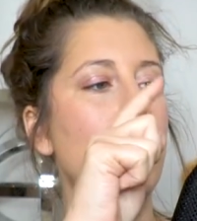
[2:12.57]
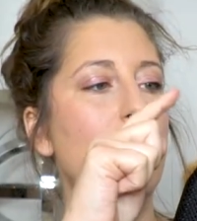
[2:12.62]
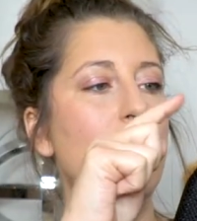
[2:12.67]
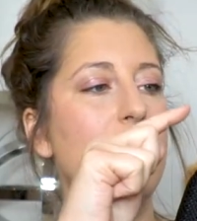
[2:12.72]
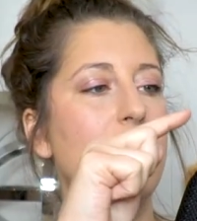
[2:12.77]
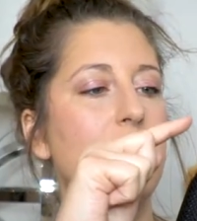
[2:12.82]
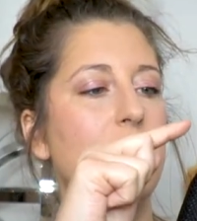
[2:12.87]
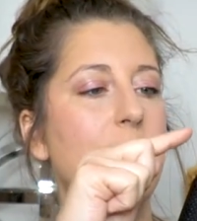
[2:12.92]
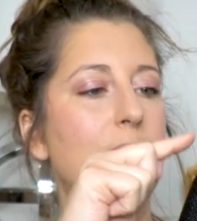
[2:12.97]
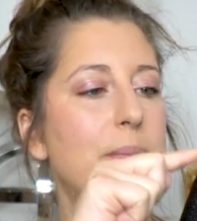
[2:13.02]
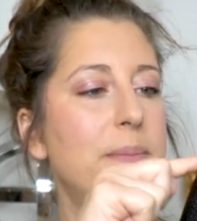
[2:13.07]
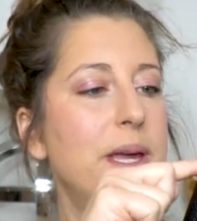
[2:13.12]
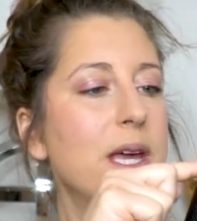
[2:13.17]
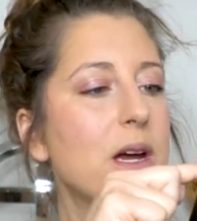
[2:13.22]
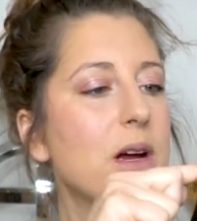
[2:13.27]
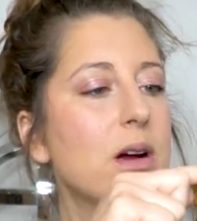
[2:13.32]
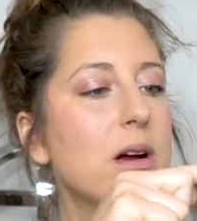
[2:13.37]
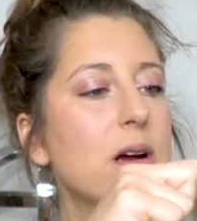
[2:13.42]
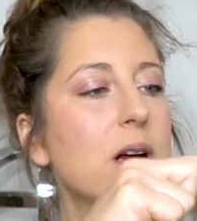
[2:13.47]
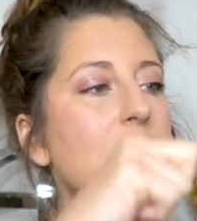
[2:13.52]
One up
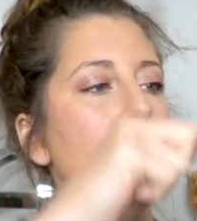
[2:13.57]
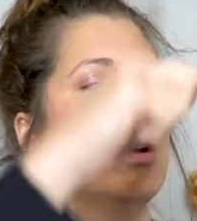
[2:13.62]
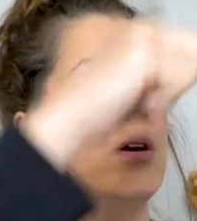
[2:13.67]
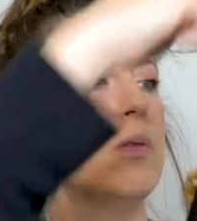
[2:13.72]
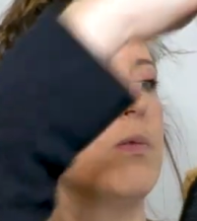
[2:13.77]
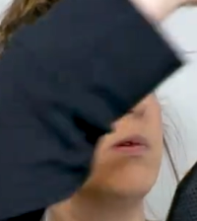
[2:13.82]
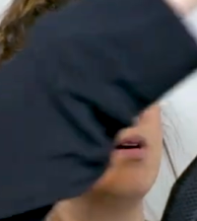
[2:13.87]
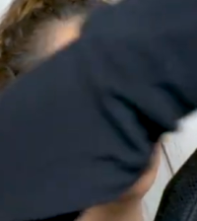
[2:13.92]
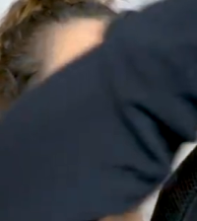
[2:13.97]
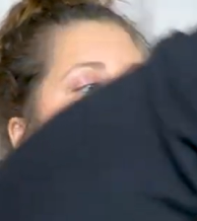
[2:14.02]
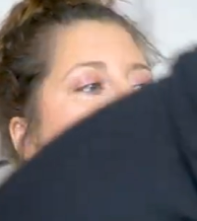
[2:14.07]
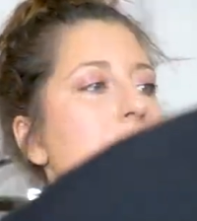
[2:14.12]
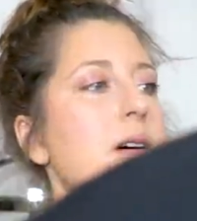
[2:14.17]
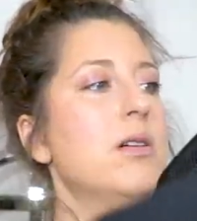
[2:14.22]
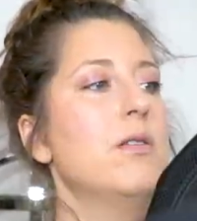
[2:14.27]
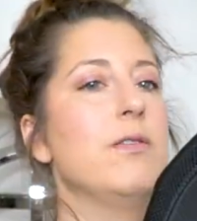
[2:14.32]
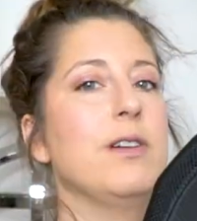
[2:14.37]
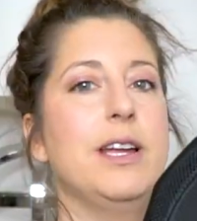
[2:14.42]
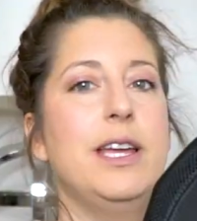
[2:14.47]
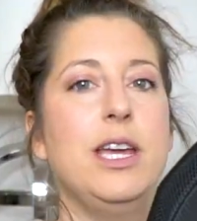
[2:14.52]
here, one
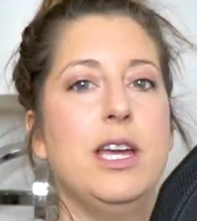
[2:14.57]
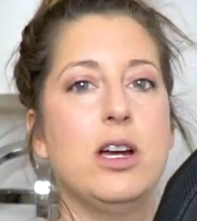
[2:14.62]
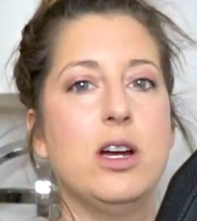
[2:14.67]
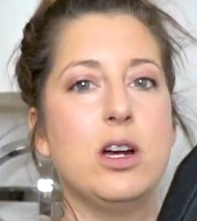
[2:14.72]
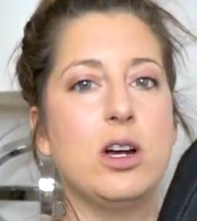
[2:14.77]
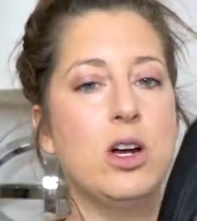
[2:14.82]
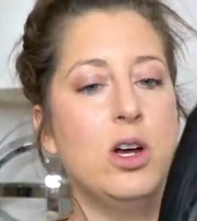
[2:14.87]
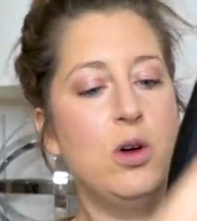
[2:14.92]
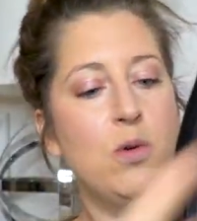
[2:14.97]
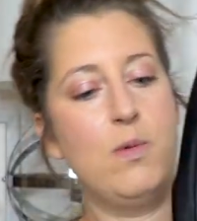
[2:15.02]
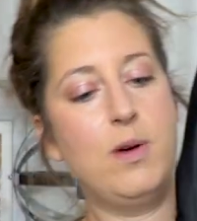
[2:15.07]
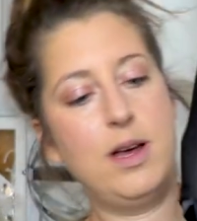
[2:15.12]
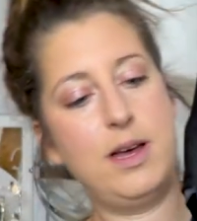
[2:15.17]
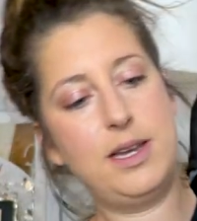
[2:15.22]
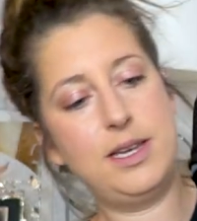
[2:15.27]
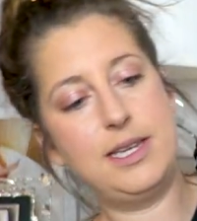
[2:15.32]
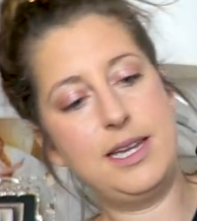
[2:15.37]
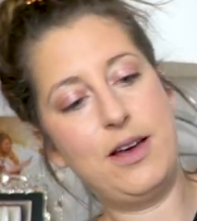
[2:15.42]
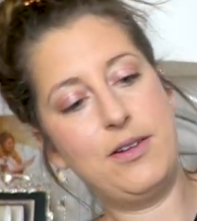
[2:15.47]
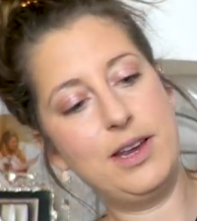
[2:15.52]
over here,
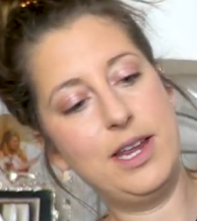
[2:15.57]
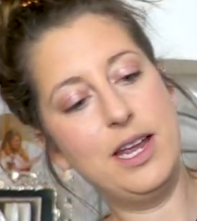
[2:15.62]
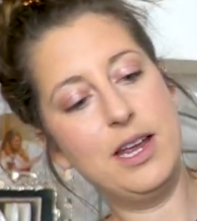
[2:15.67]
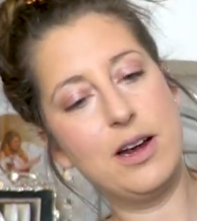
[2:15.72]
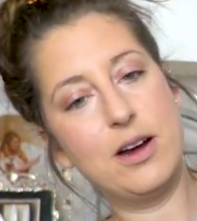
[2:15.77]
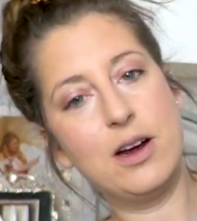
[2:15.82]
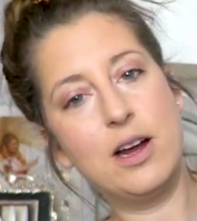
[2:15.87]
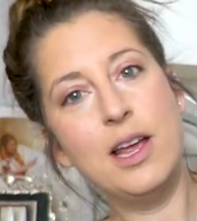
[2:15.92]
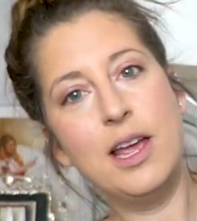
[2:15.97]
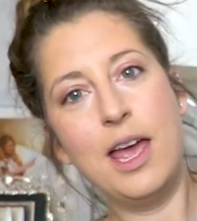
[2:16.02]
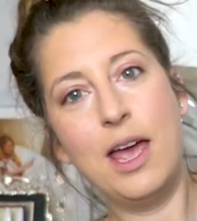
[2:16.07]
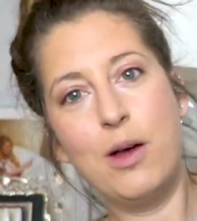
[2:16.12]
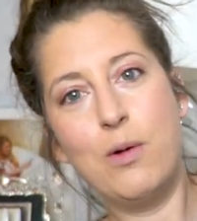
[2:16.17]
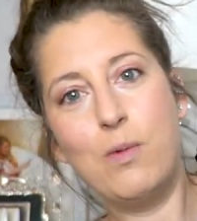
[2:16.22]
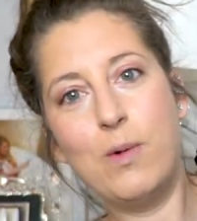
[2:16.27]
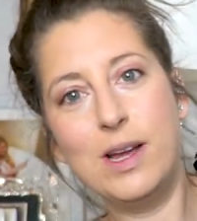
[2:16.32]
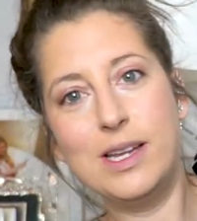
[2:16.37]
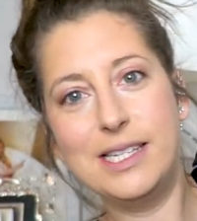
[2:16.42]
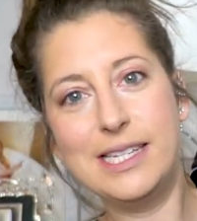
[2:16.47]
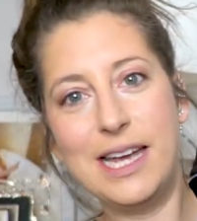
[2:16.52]
one down here, and
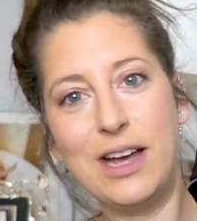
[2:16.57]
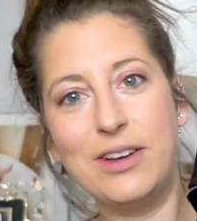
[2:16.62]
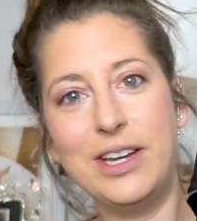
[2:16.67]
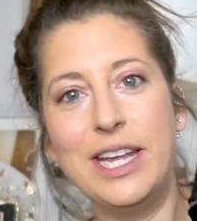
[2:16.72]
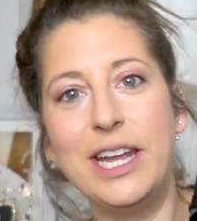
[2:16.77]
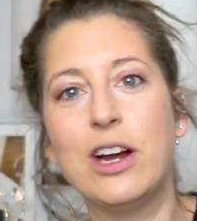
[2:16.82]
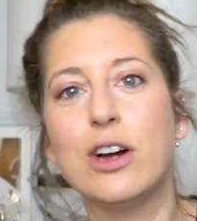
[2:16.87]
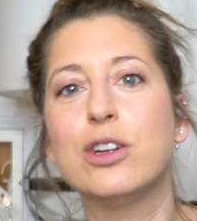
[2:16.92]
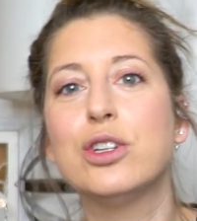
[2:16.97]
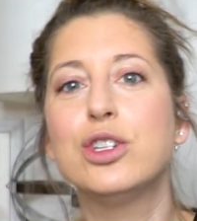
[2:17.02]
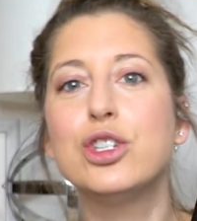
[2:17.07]
one down here.